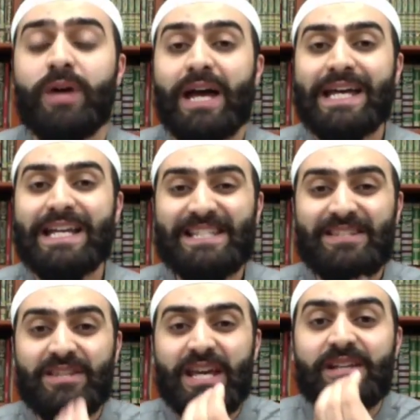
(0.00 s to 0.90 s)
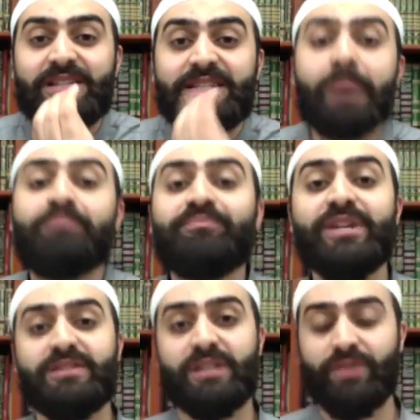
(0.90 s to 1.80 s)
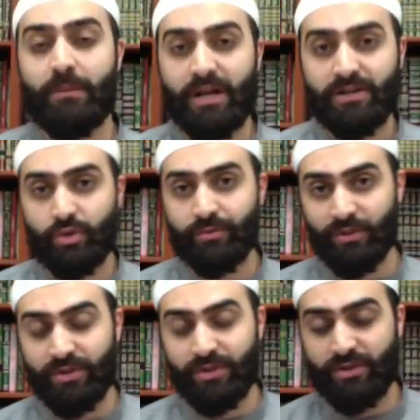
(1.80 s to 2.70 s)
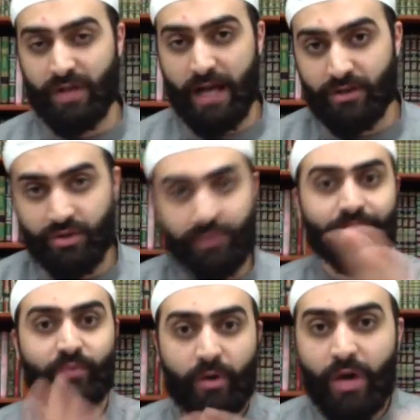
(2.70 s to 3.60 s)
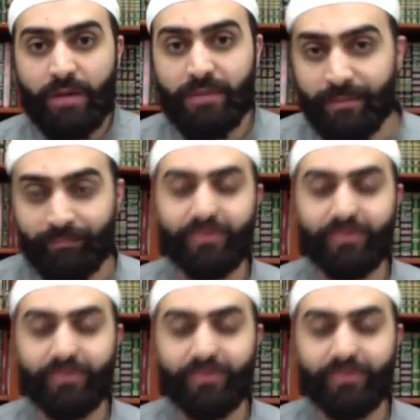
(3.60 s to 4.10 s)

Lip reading: is the acceptance of the ma'soom to a certain action. What do I mean?